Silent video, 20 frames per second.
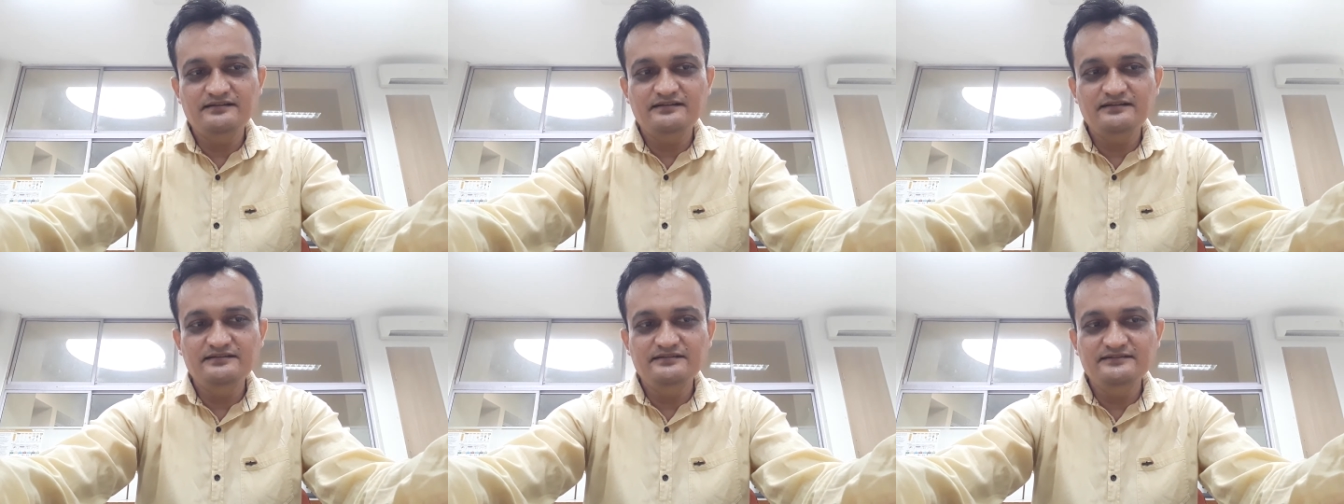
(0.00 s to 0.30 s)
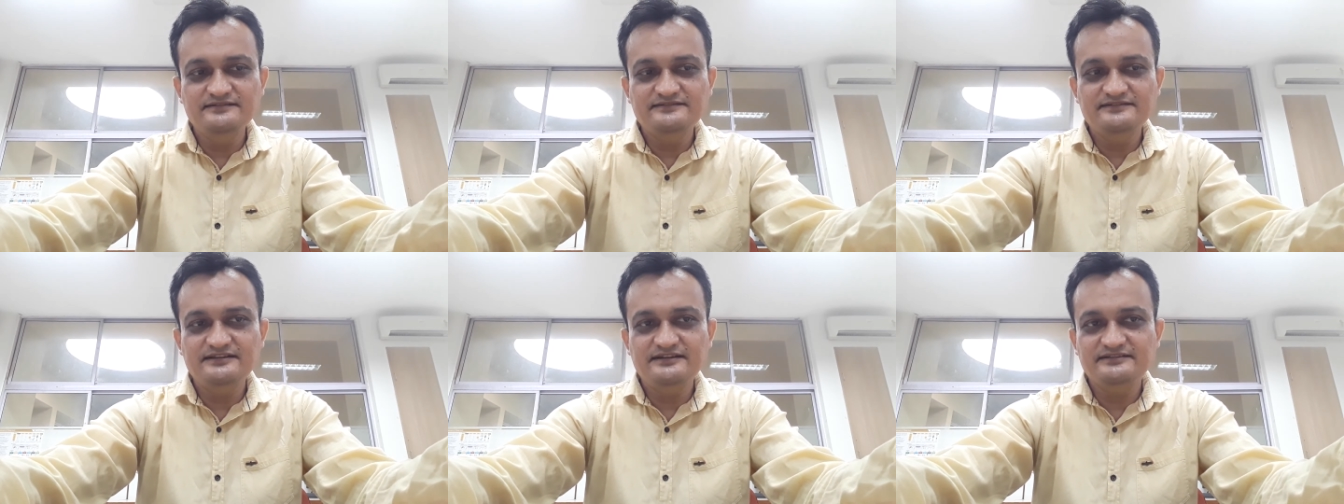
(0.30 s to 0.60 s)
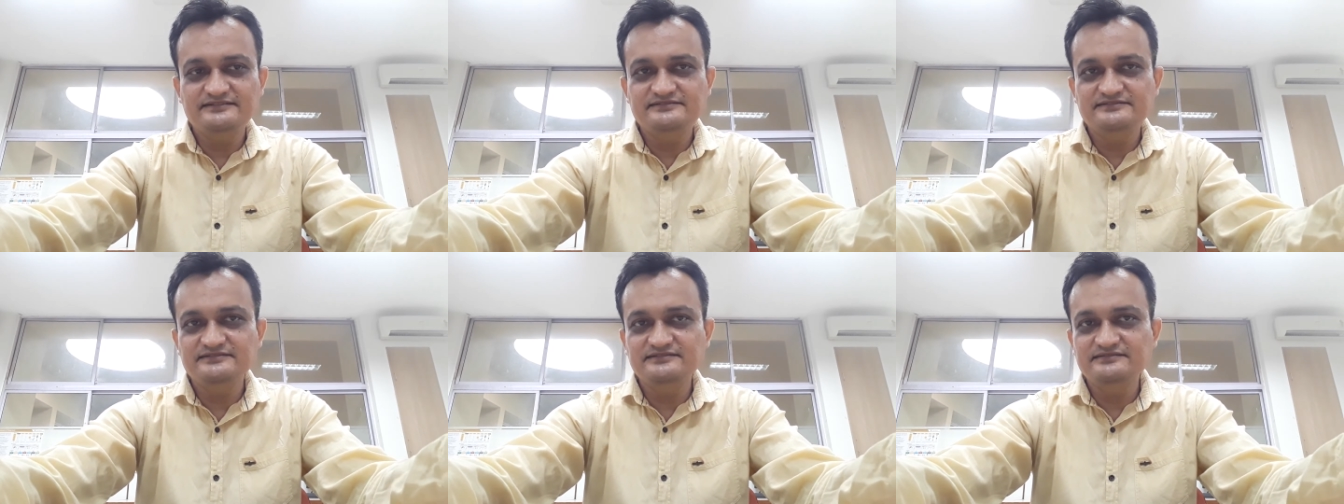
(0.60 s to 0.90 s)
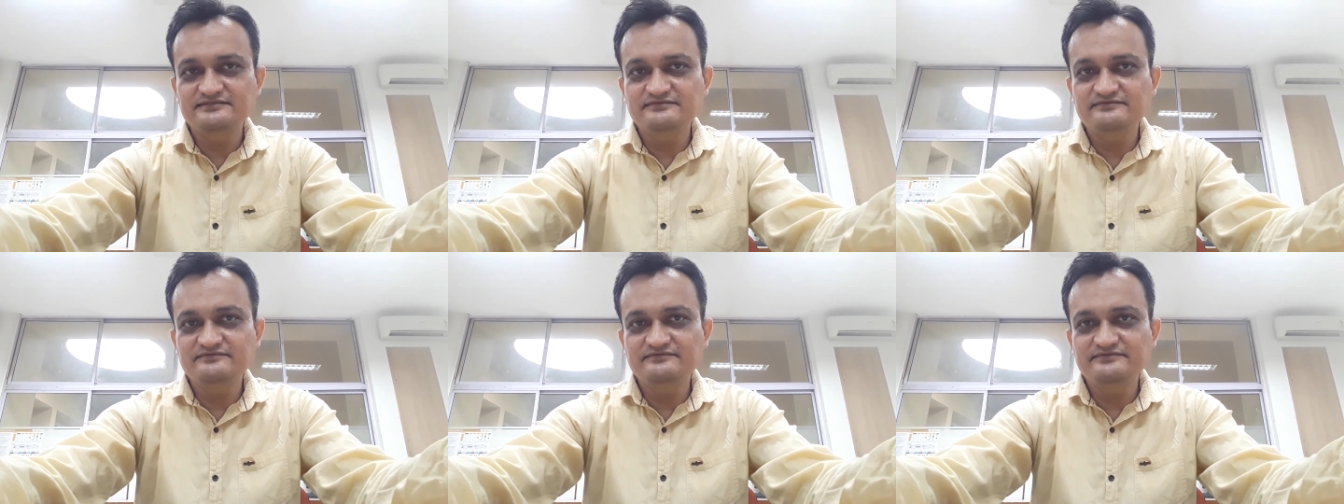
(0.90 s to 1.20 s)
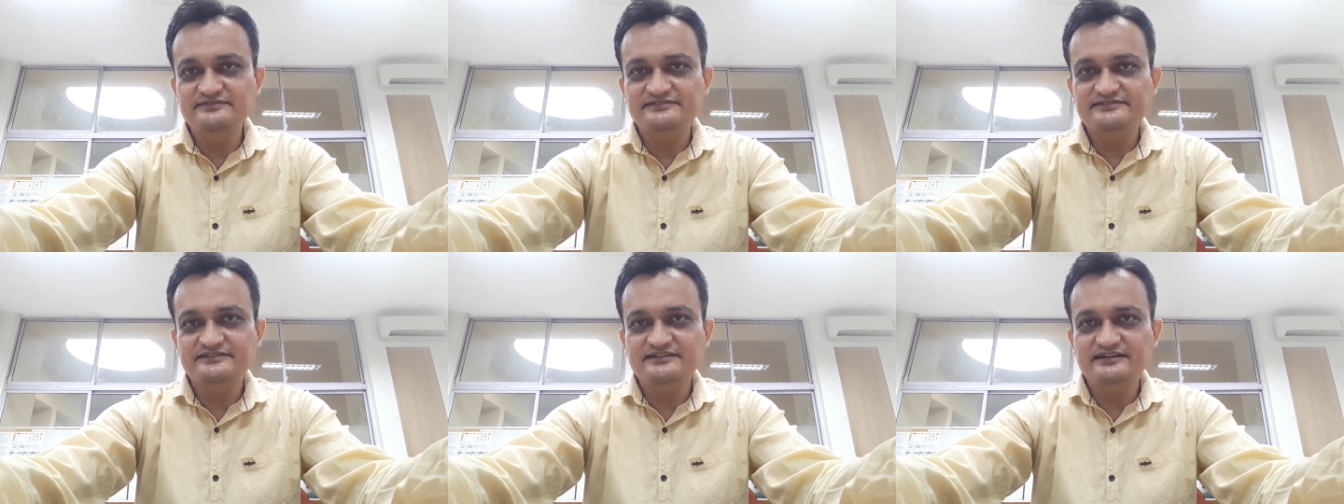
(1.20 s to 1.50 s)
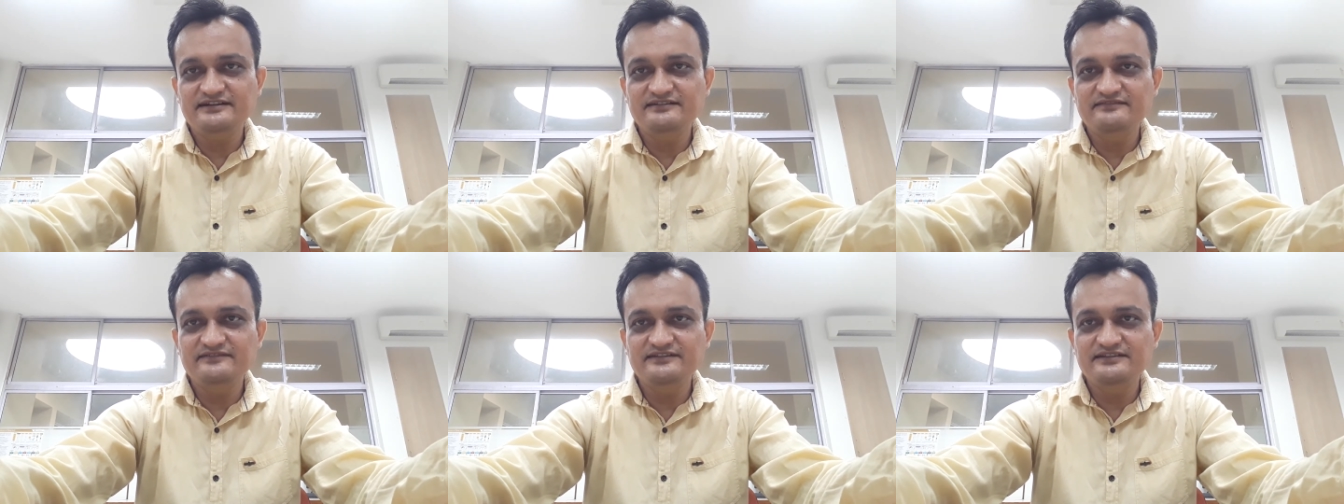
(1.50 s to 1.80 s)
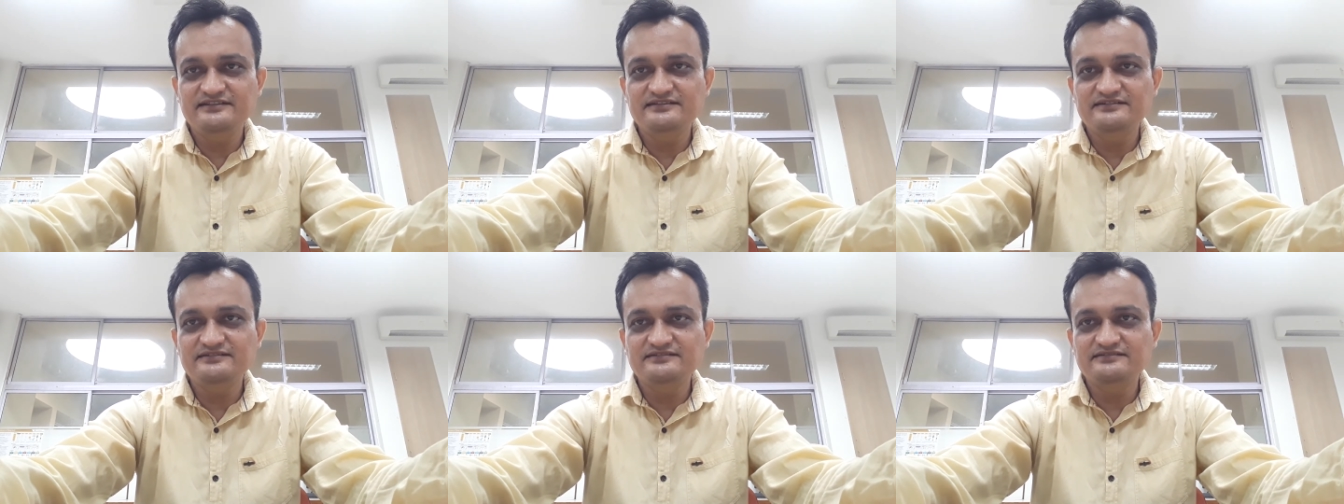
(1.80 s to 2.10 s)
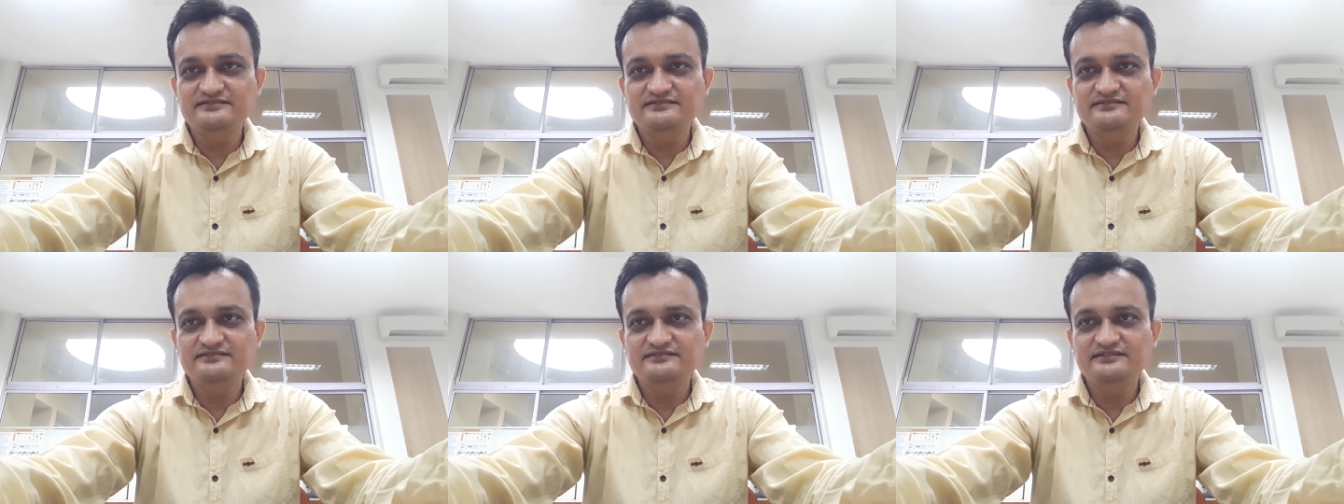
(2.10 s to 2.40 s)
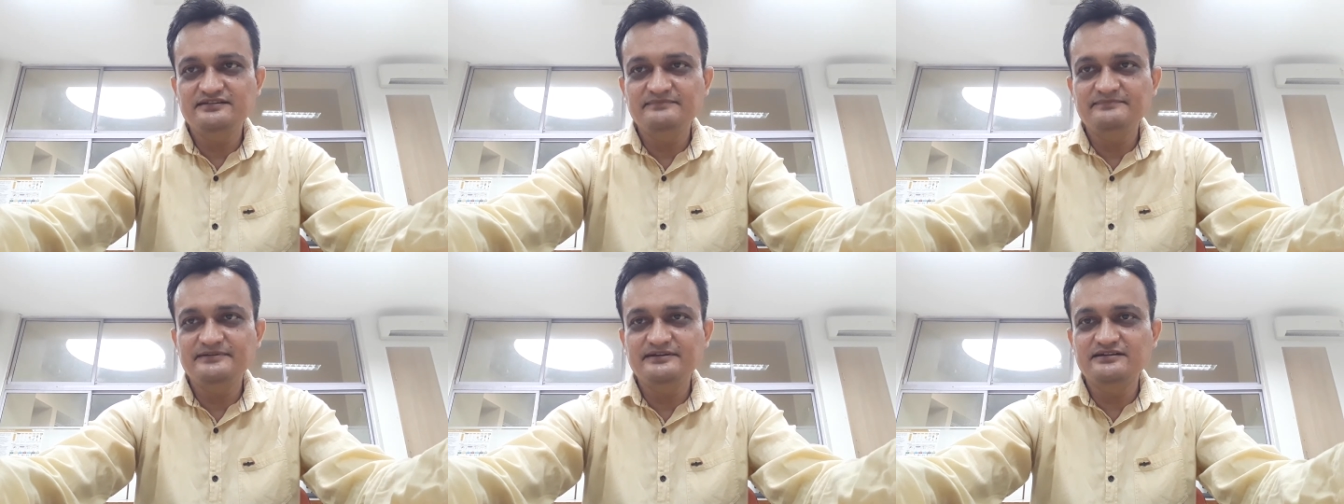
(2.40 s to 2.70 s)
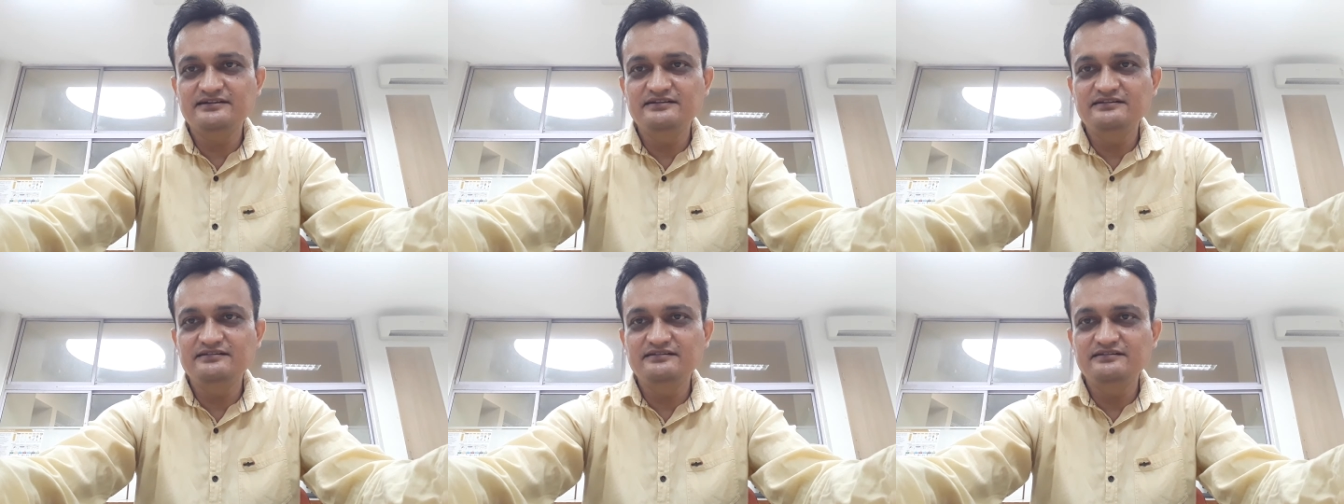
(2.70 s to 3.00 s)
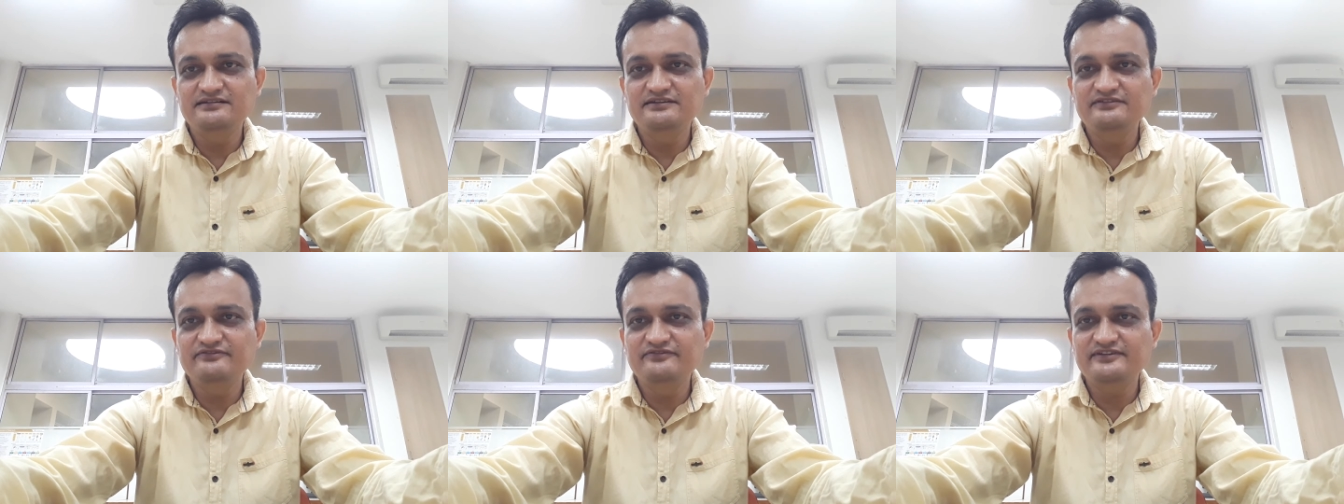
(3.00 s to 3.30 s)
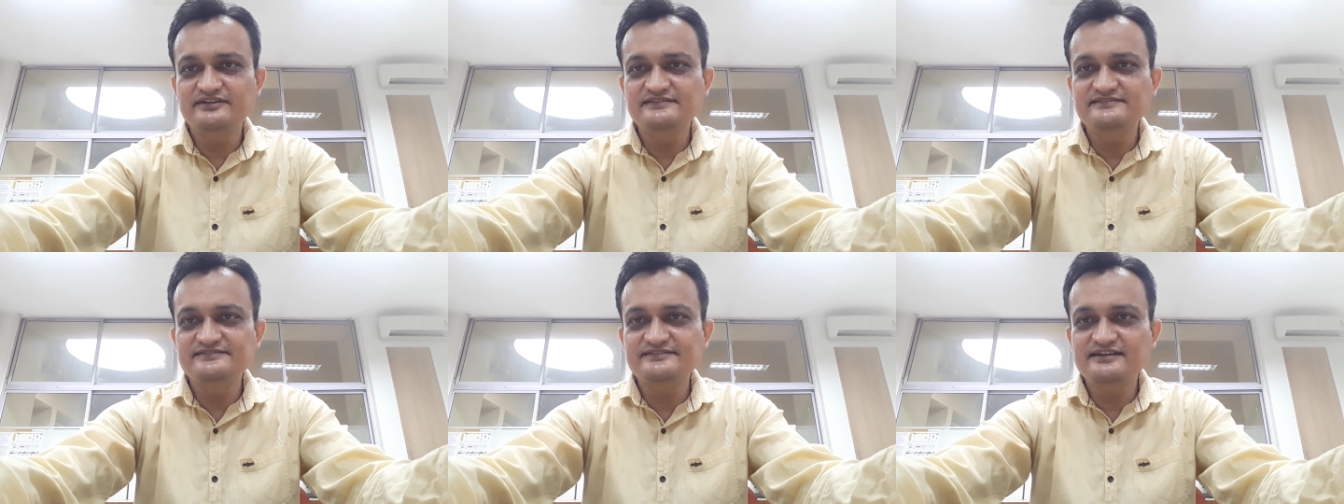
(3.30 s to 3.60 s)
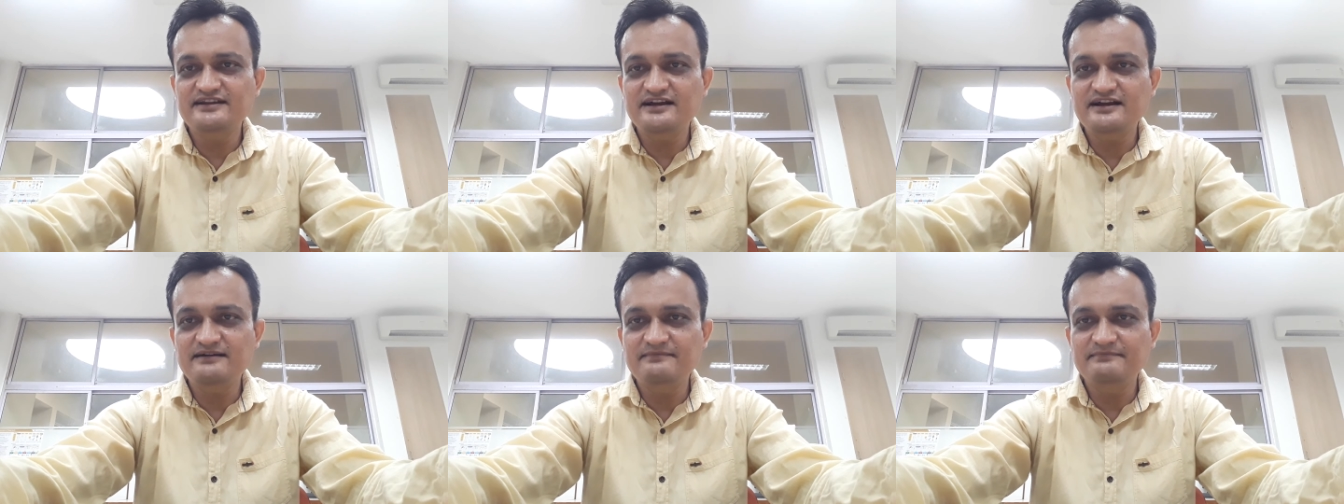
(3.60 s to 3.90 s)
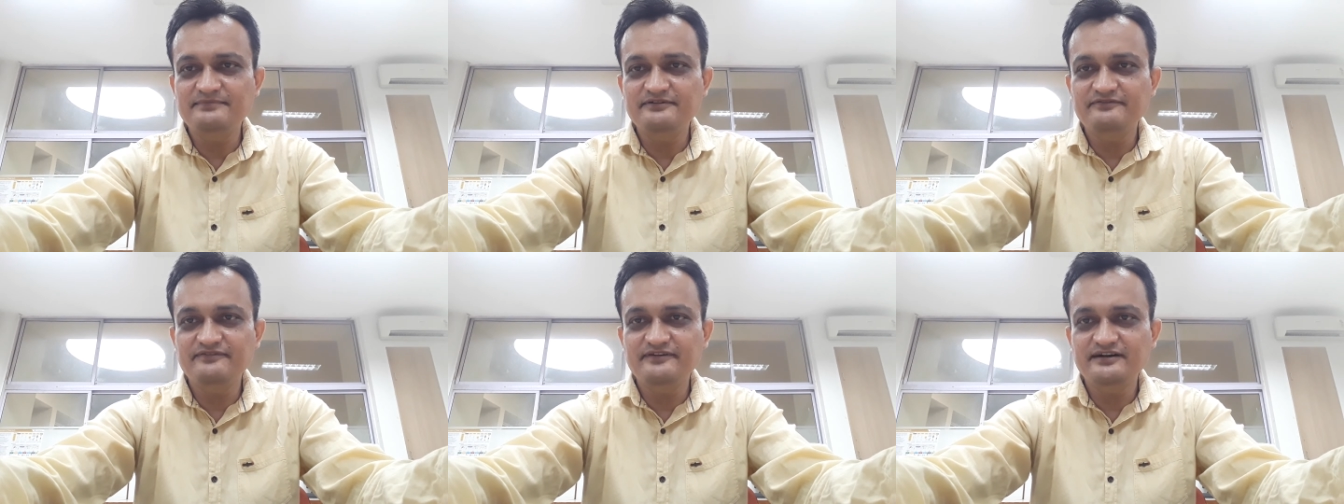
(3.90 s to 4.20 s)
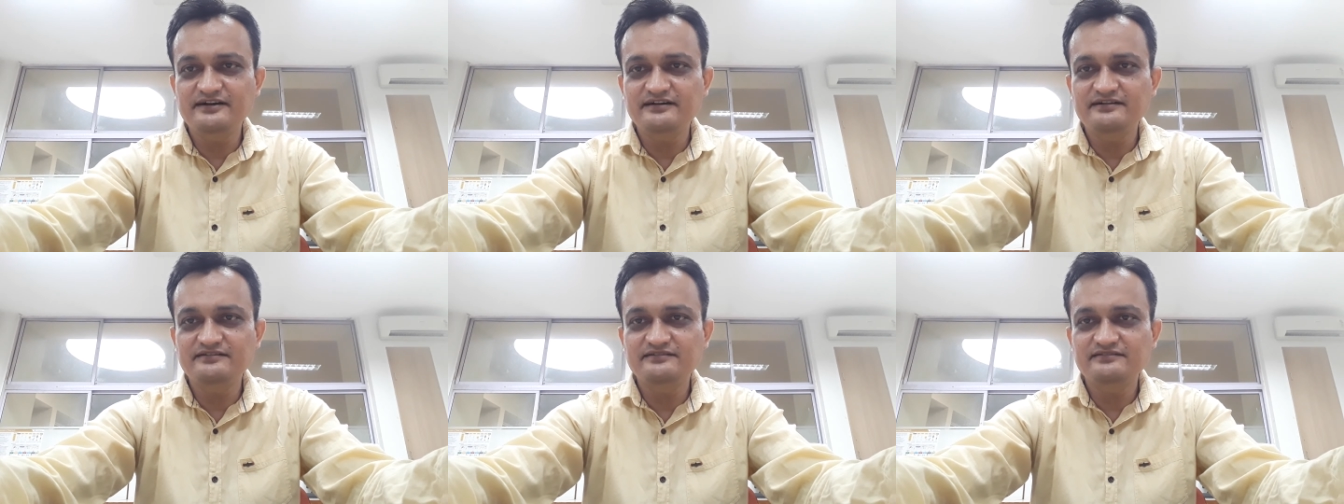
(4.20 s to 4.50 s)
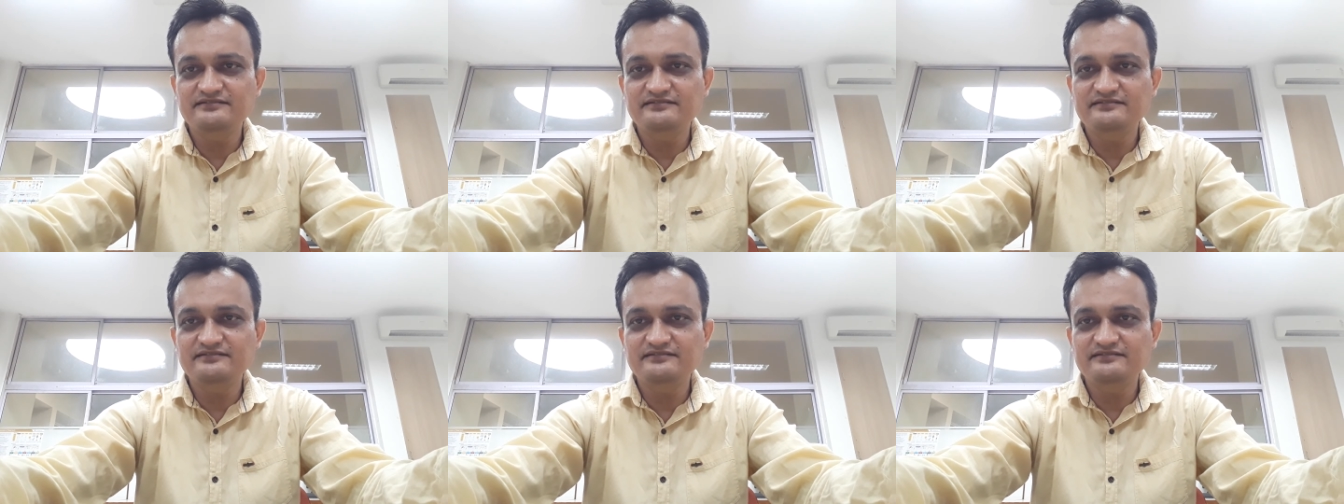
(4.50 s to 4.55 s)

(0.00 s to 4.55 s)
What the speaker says: In this lecture we start with the typical differential amplifier.